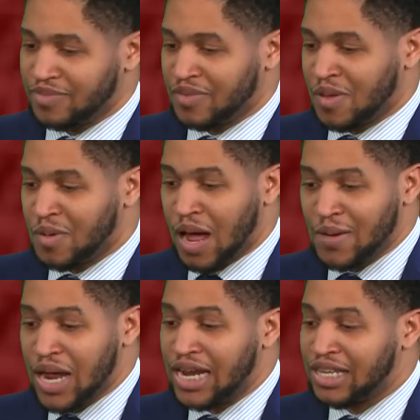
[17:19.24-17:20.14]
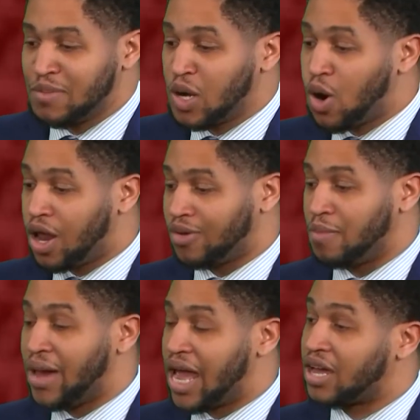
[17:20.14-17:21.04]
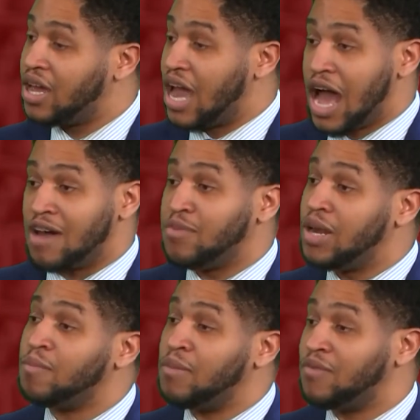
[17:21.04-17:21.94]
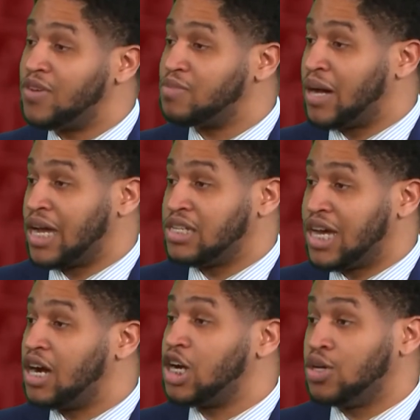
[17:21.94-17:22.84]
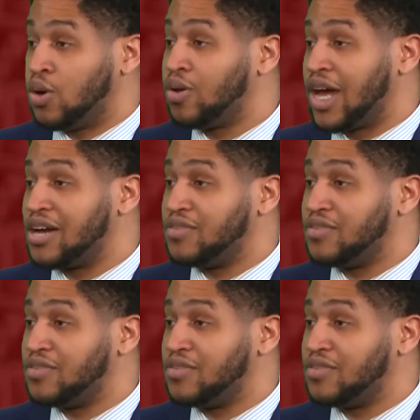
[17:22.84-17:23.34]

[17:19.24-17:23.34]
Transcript: let me go all the way back. Okay. I've been in Memphis my entire adult life.